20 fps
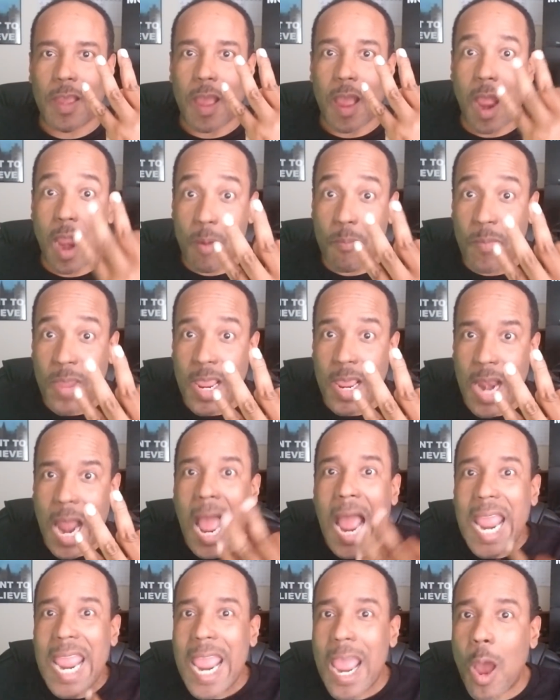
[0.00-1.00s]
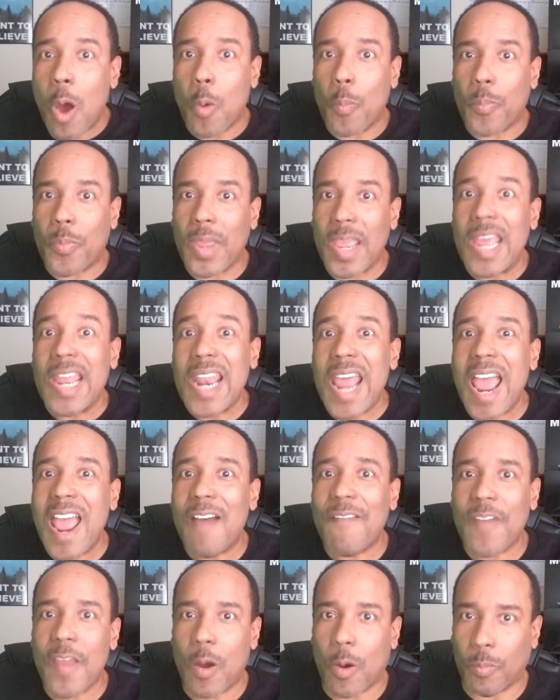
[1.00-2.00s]
are men I help and
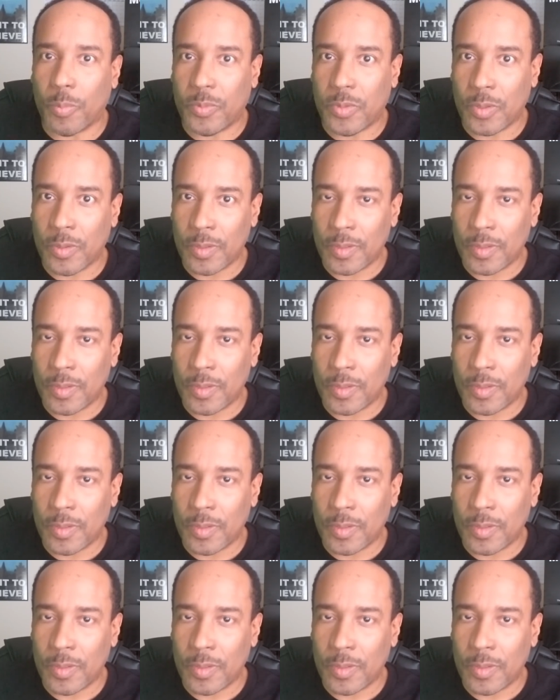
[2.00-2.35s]
have helped.